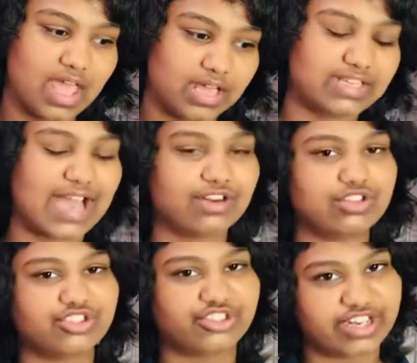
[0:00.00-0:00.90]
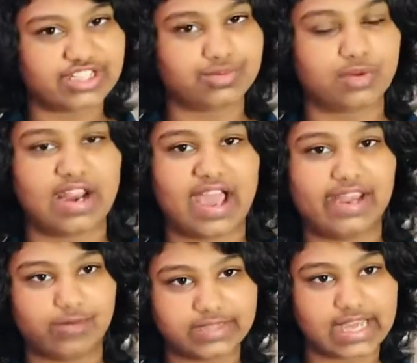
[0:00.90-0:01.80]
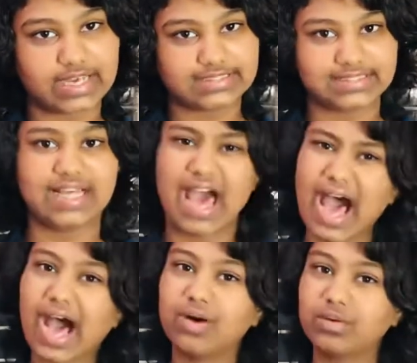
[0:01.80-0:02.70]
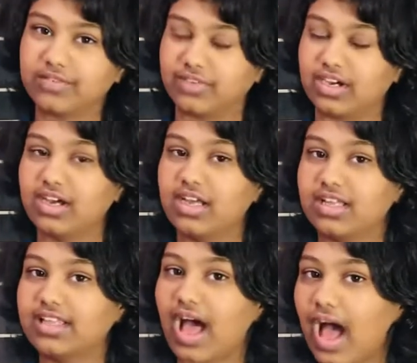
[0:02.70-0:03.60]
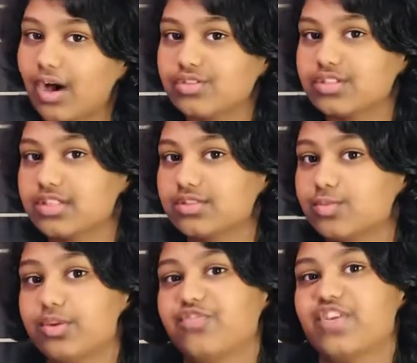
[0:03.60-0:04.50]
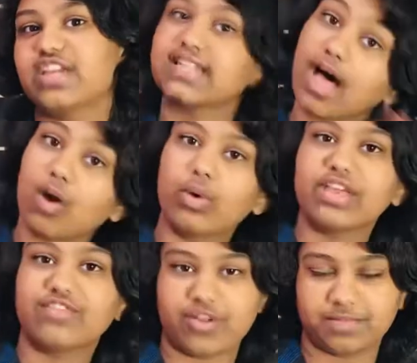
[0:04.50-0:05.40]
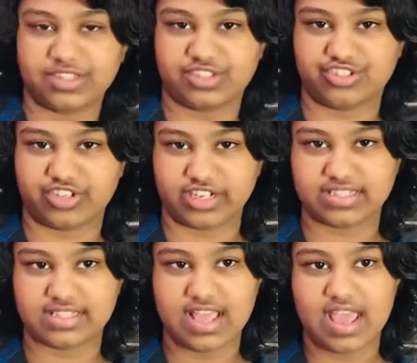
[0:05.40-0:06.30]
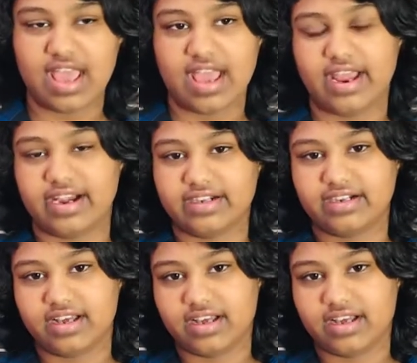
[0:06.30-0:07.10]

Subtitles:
Narrow streets were lined with houses. However, the houses would face away from the streets, and